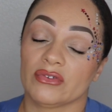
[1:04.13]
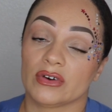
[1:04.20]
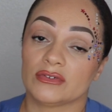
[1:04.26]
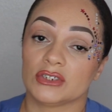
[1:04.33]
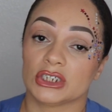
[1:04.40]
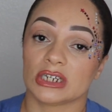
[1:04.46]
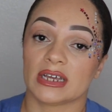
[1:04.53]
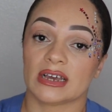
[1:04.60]
4th
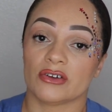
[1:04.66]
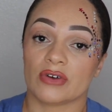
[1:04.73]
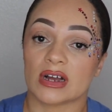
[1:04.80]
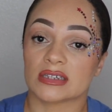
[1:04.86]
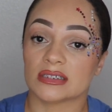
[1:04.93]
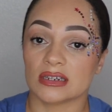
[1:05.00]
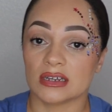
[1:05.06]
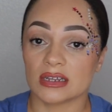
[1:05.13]
of July
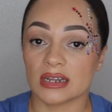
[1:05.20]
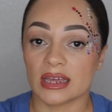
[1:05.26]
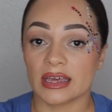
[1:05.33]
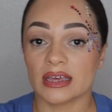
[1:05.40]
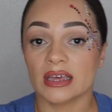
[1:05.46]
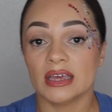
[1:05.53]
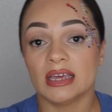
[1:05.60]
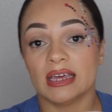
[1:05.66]
Crocs look
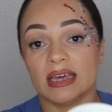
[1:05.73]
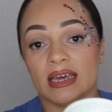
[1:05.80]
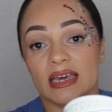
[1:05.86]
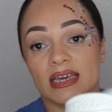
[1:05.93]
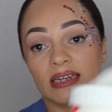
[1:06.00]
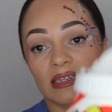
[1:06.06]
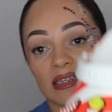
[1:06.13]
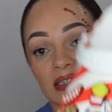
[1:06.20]
like. It